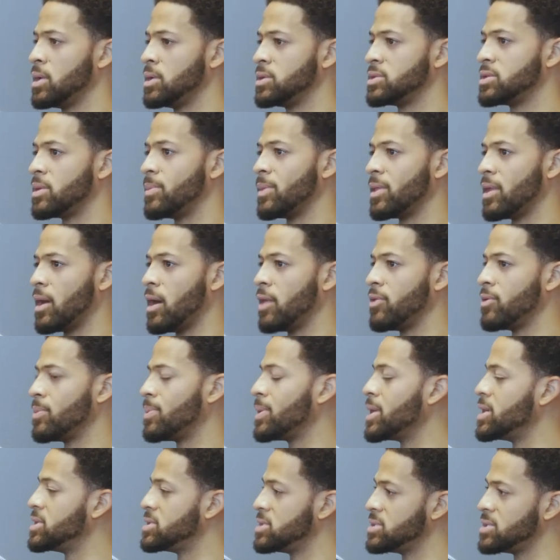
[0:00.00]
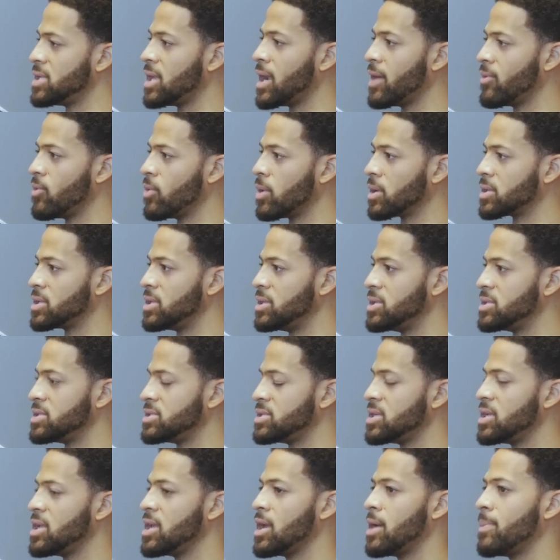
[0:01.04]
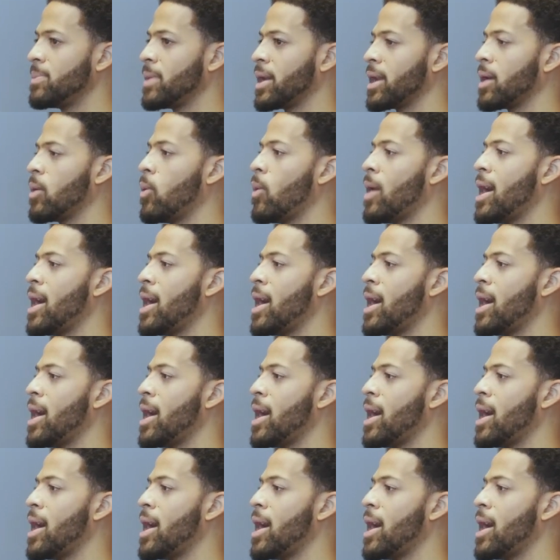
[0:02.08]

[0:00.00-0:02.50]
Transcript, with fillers: some of the other places that I worked in the city, I'm like,